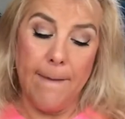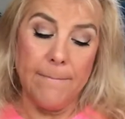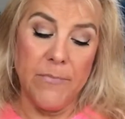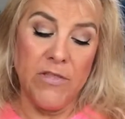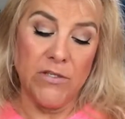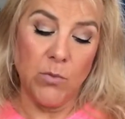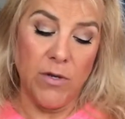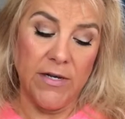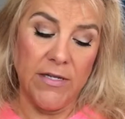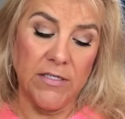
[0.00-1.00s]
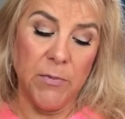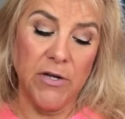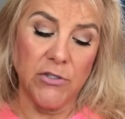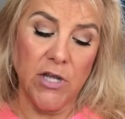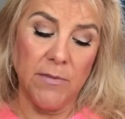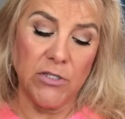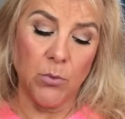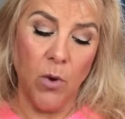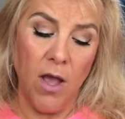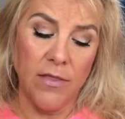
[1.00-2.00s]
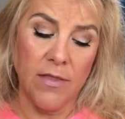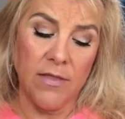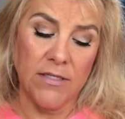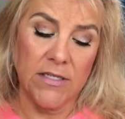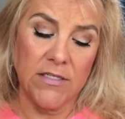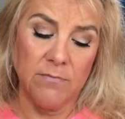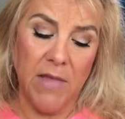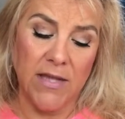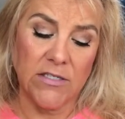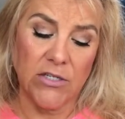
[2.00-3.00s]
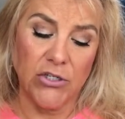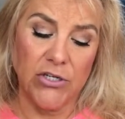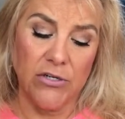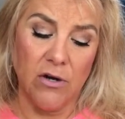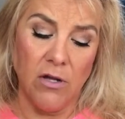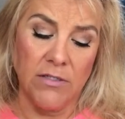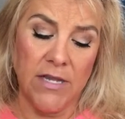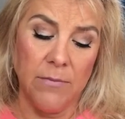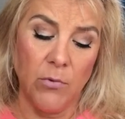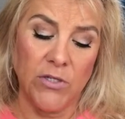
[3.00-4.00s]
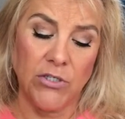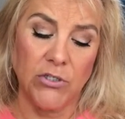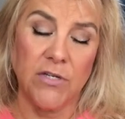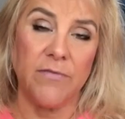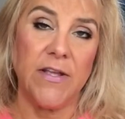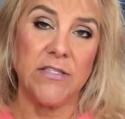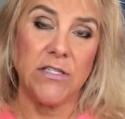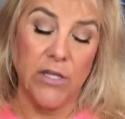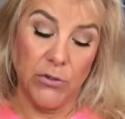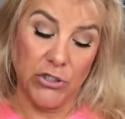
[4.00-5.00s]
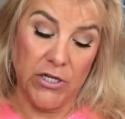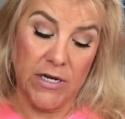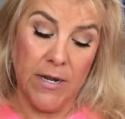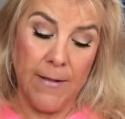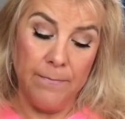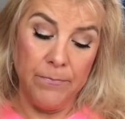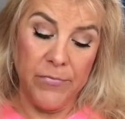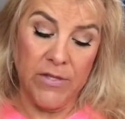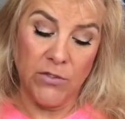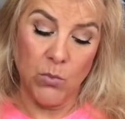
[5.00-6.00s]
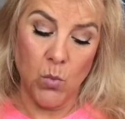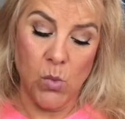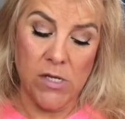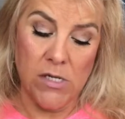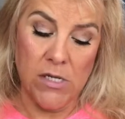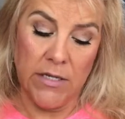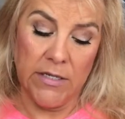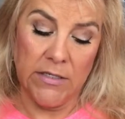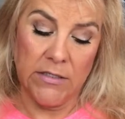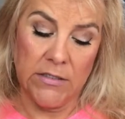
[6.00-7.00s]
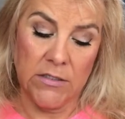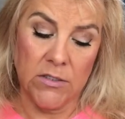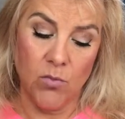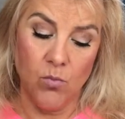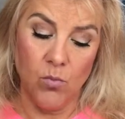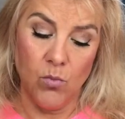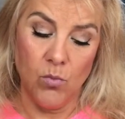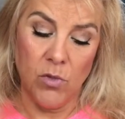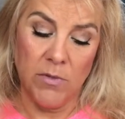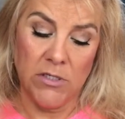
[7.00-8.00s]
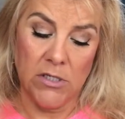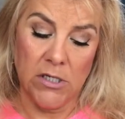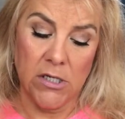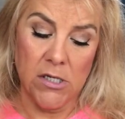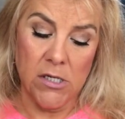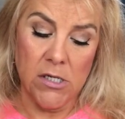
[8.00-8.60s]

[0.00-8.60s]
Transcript: This one is Peter Thomas Roth. This is Max Sheer All Day Moisture Defense Lotion. This one is, let me see.